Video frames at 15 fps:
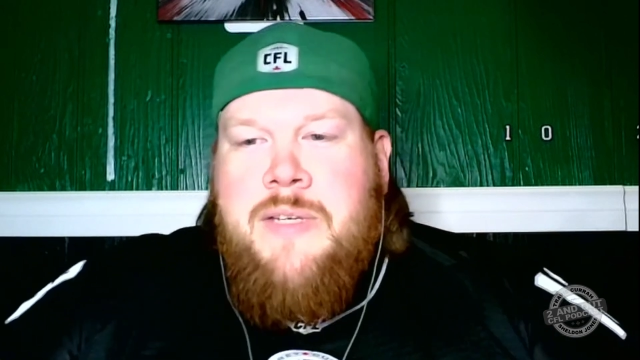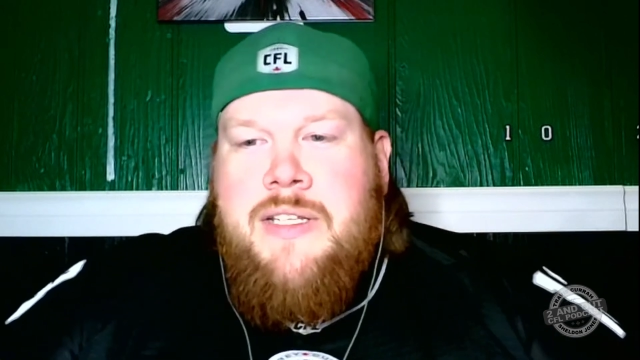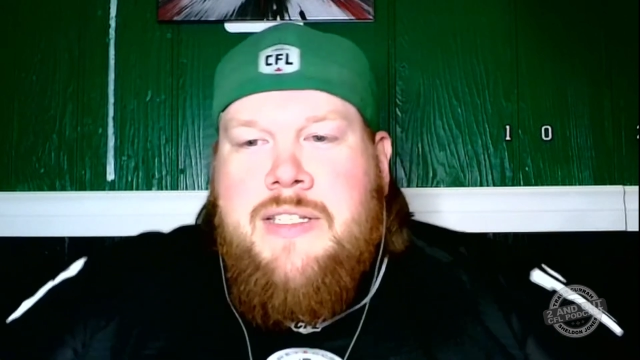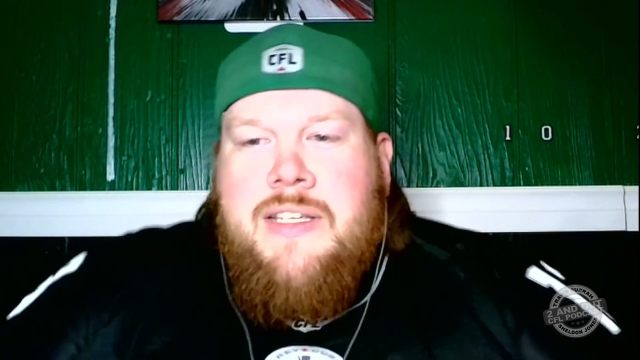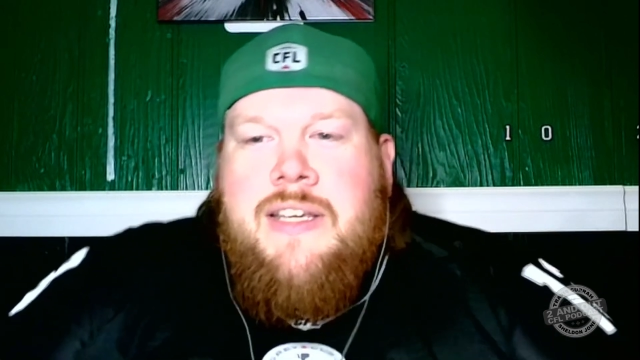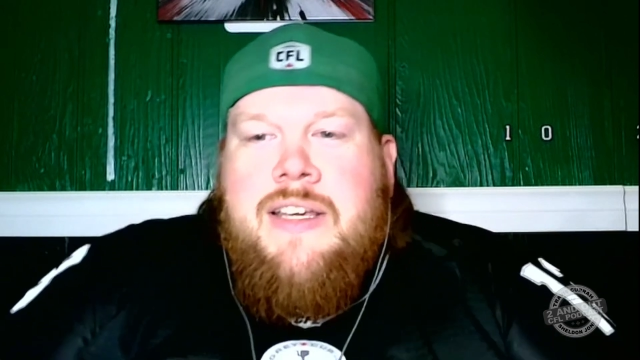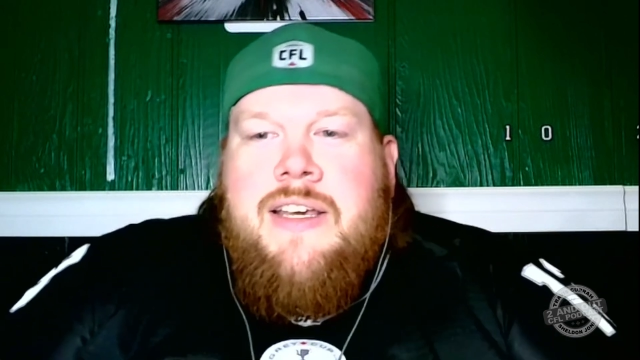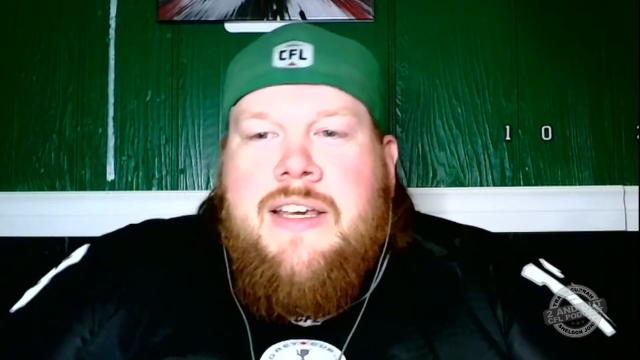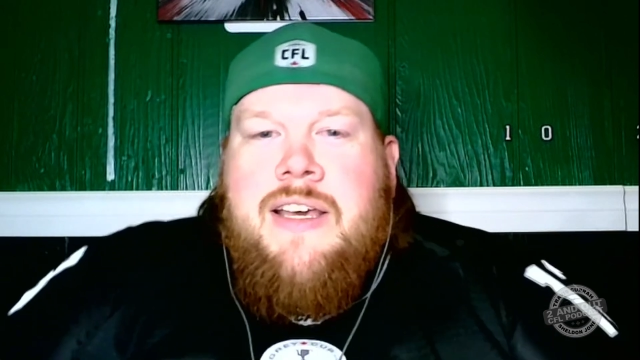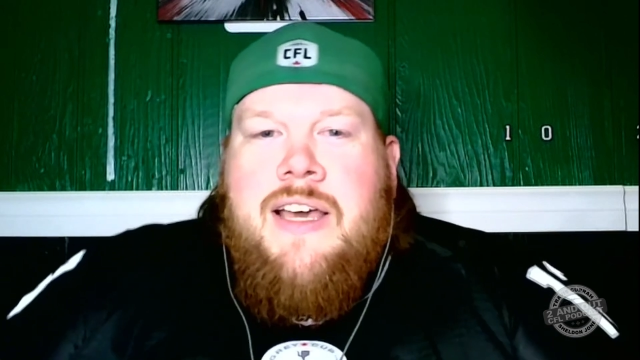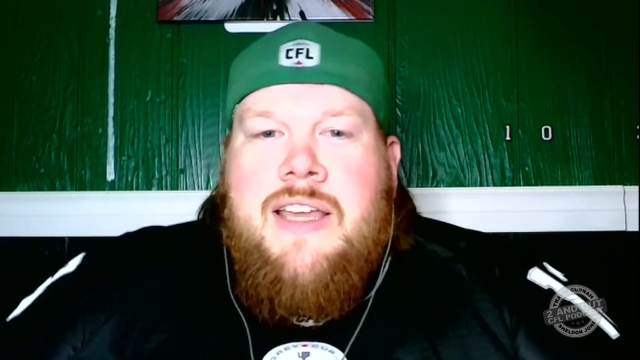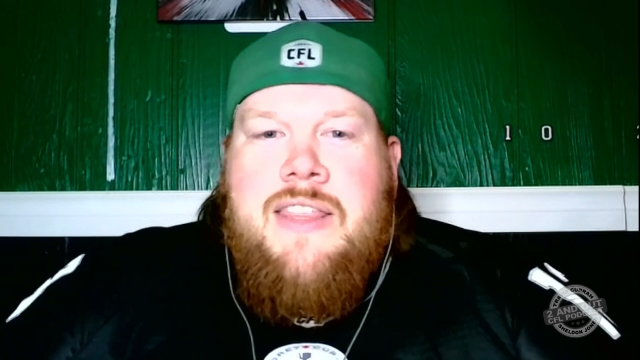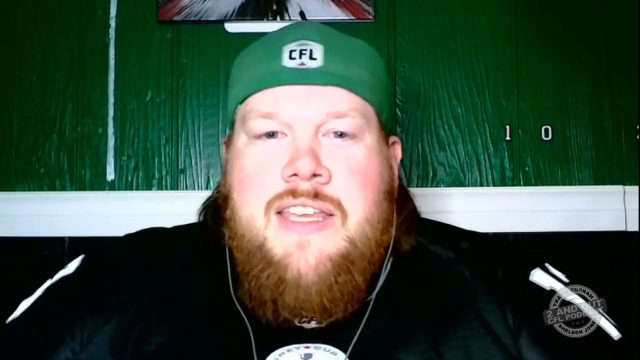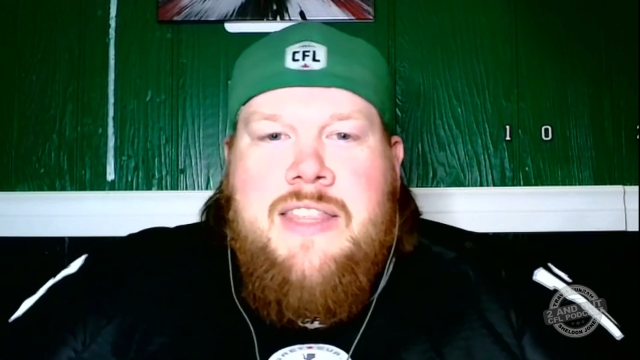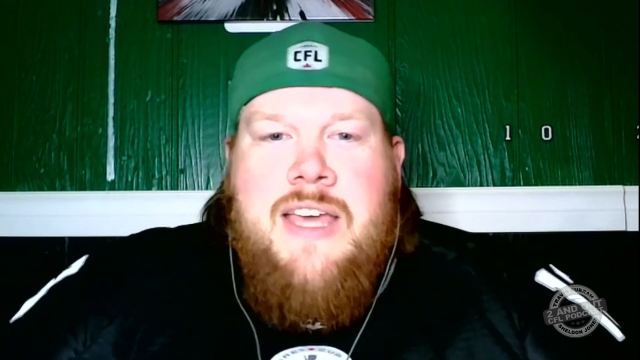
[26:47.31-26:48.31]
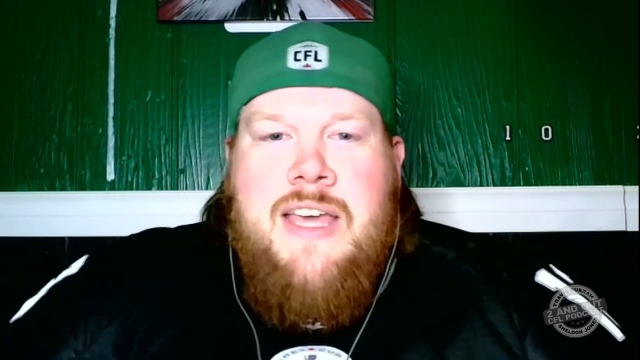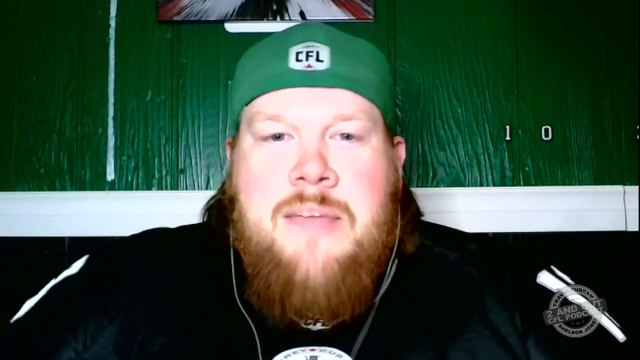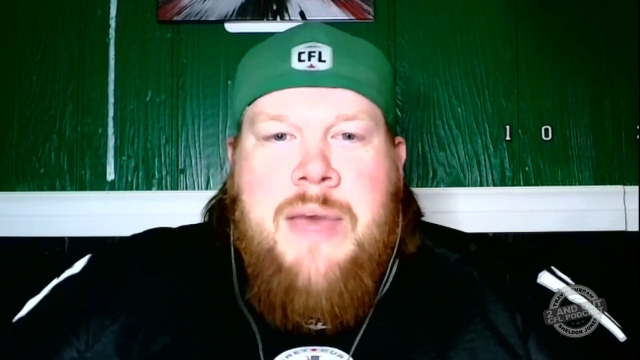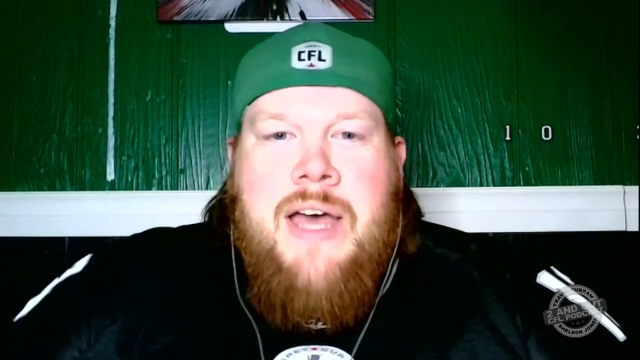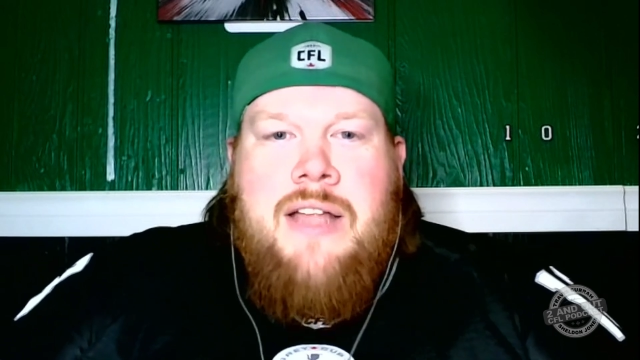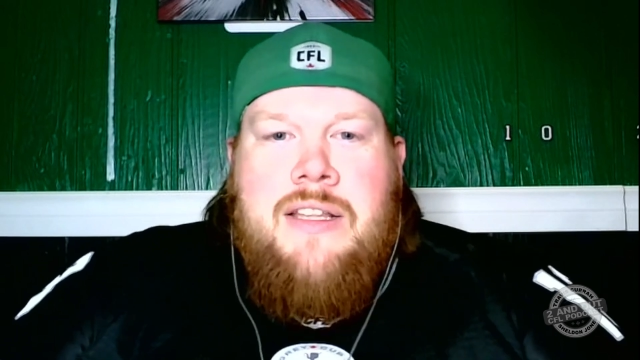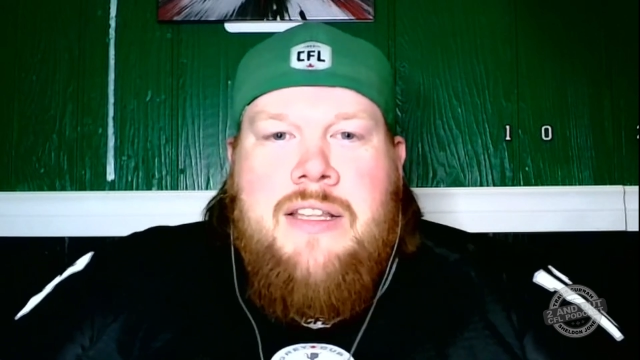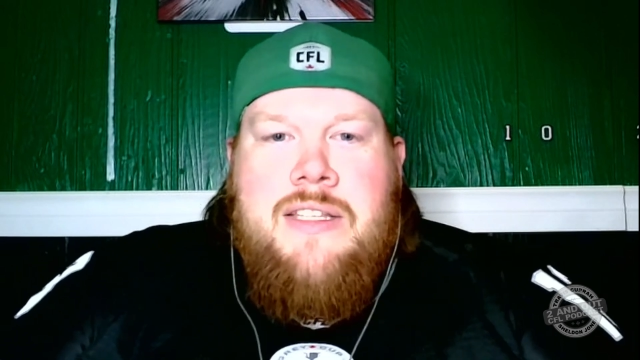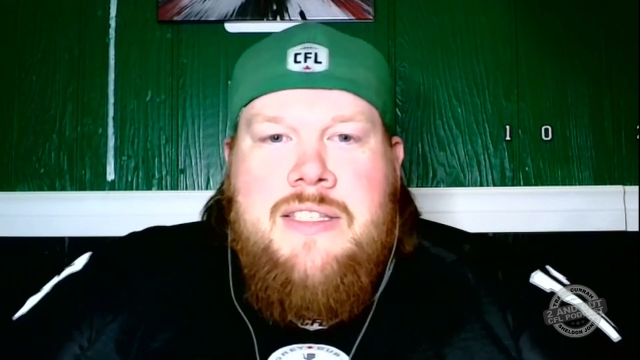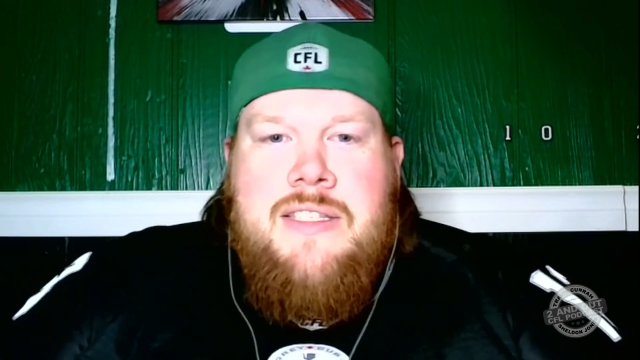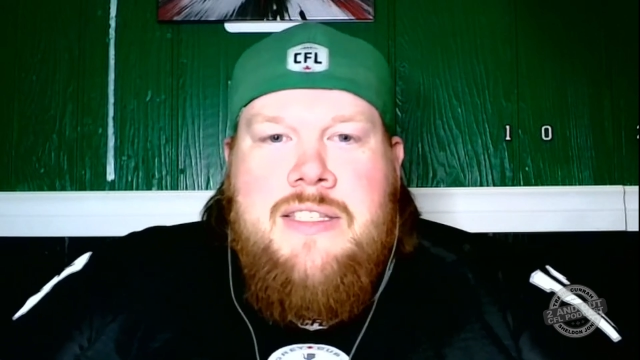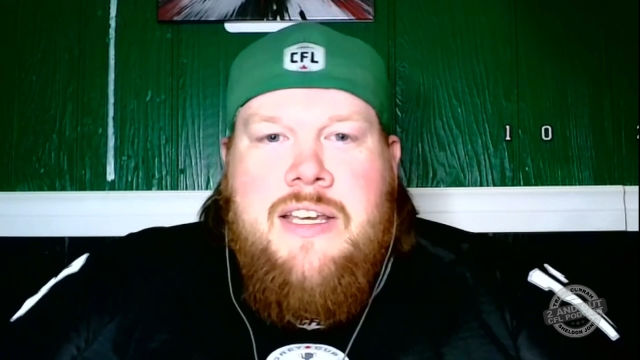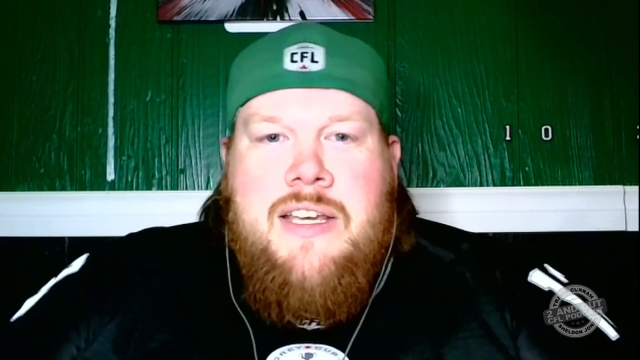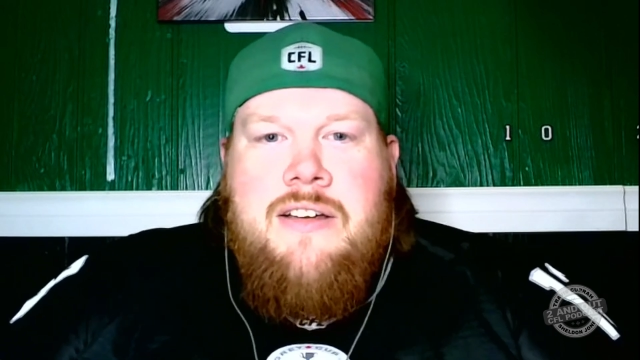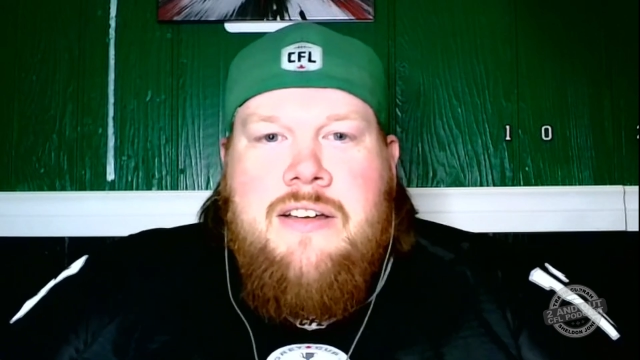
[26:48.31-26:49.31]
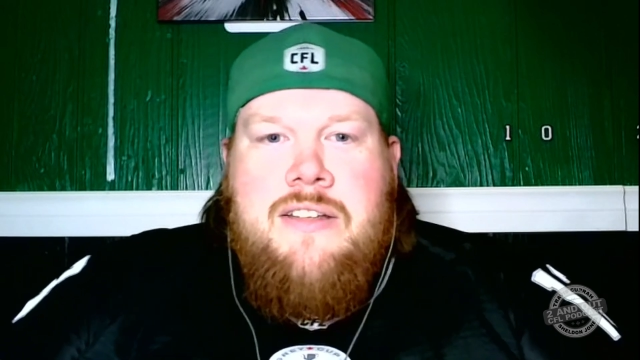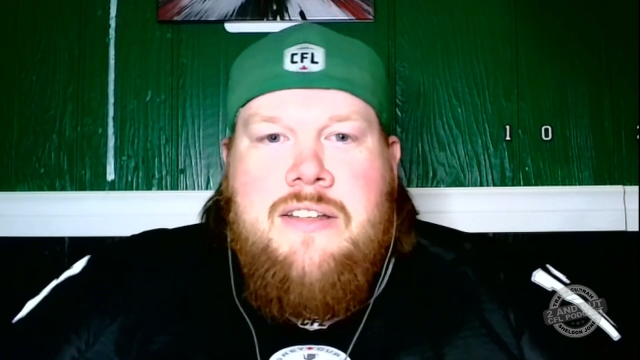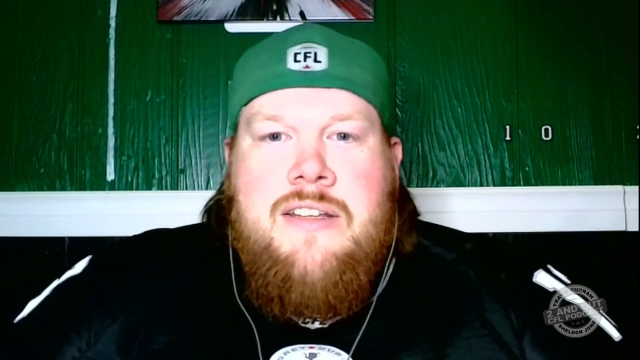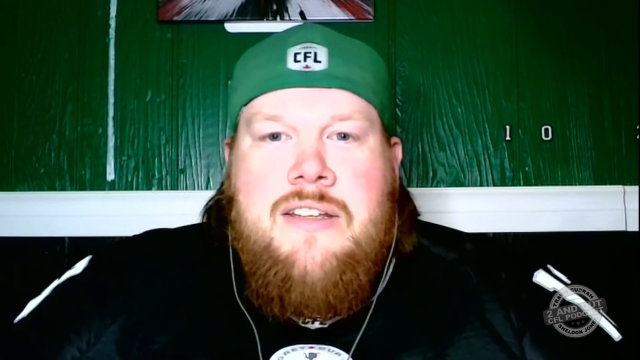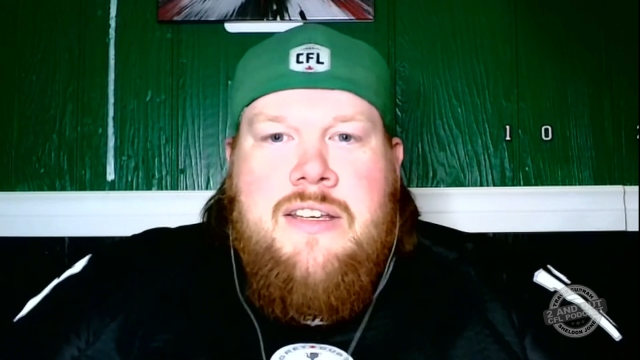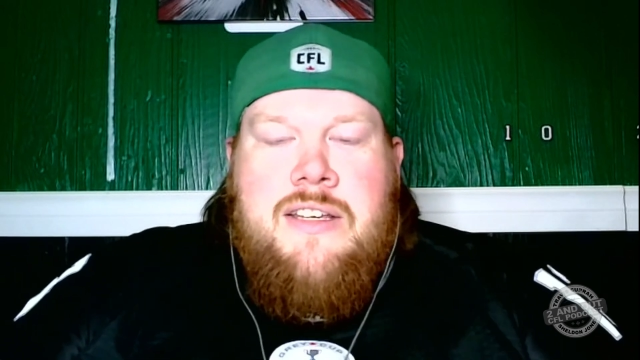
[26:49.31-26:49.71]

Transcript: But I think that balance there and